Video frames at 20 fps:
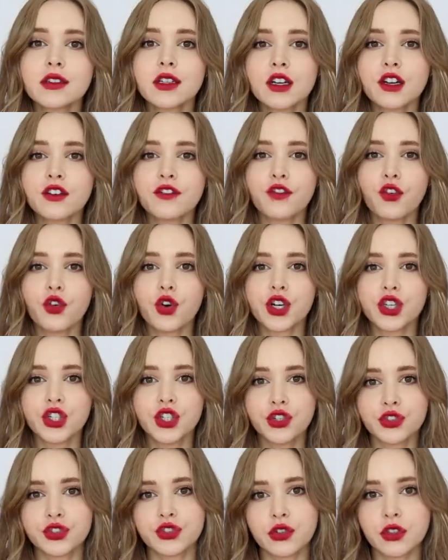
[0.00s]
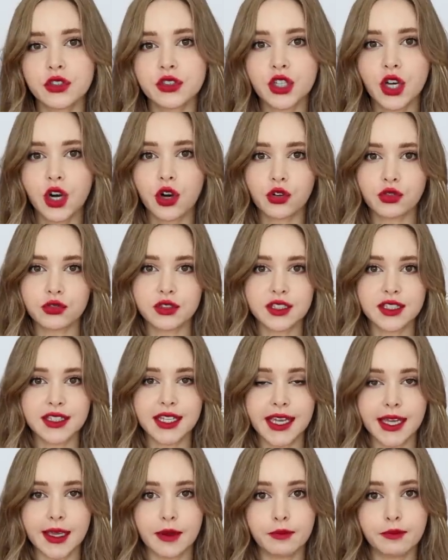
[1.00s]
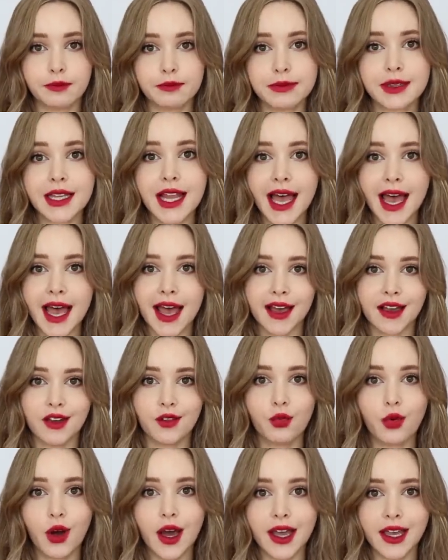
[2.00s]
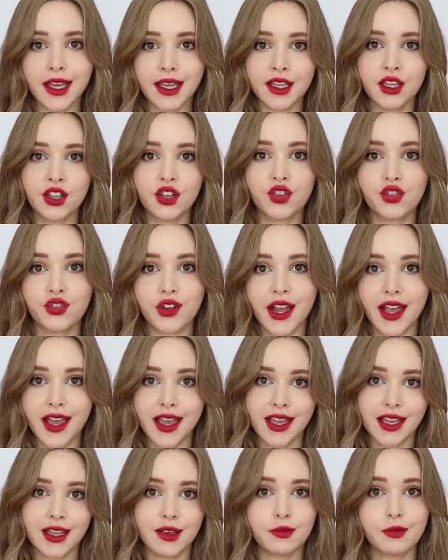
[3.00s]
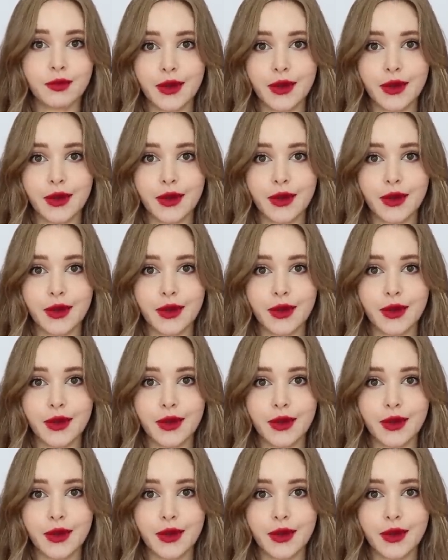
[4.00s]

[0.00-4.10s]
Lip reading: look for neutral tones like black, white, gray,